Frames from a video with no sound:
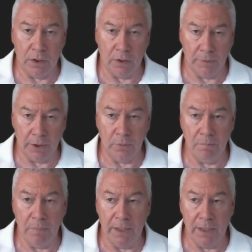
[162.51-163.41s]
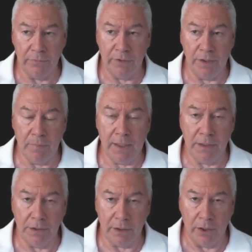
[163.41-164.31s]
I'm going to embed everything back
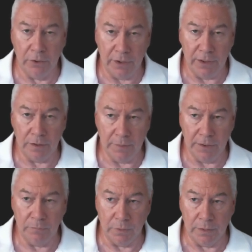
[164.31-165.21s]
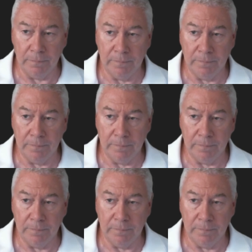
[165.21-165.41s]
in the code here to begin with.